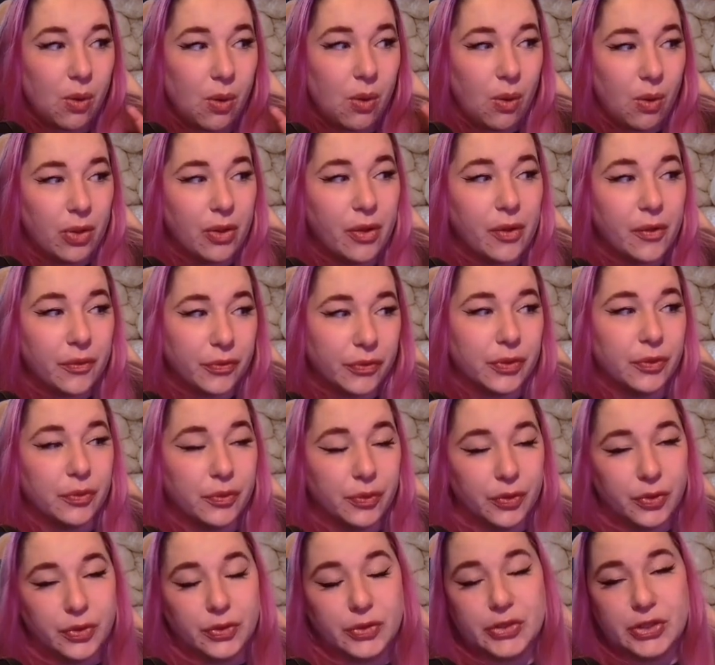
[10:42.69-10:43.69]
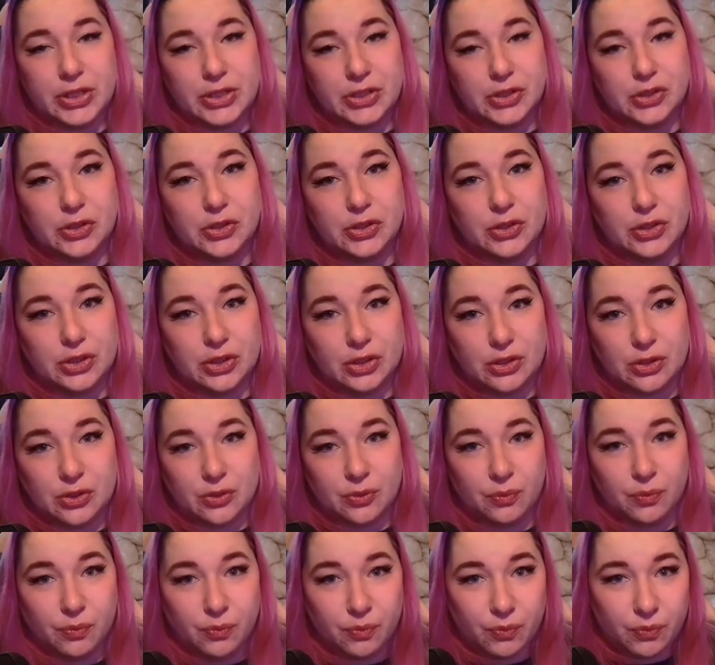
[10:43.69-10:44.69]
all of the fur textures
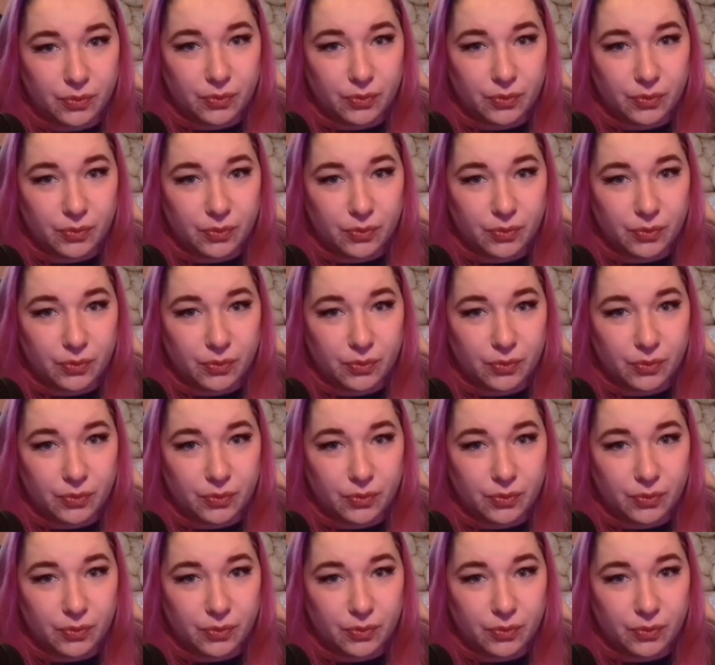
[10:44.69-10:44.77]
on